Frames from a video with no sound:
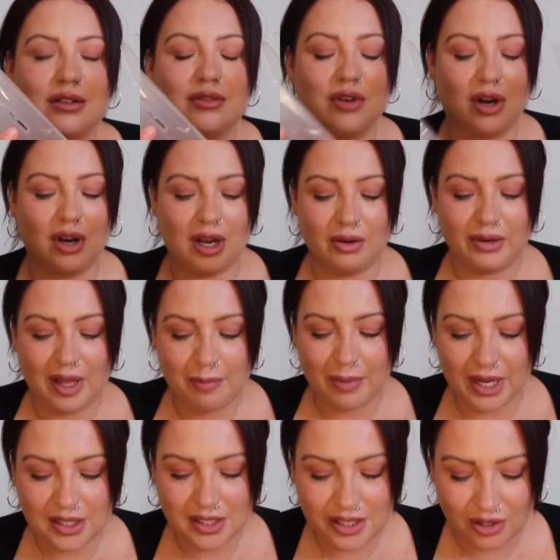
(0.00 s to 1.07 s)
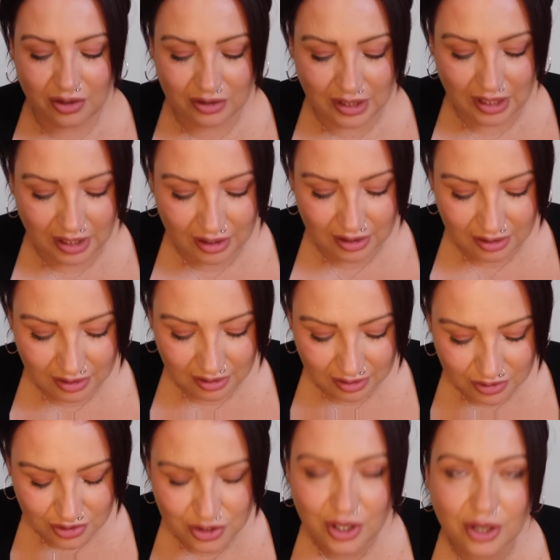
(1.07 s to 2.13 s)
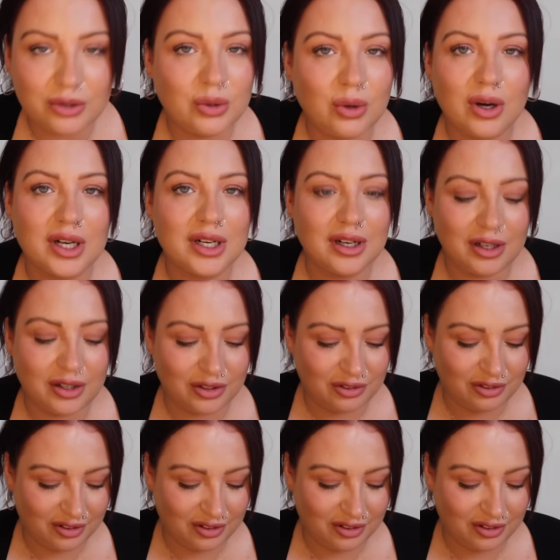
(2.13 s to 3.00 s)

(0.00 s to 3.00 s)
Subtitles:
Right, I'll get back to you on that because I don't quite know.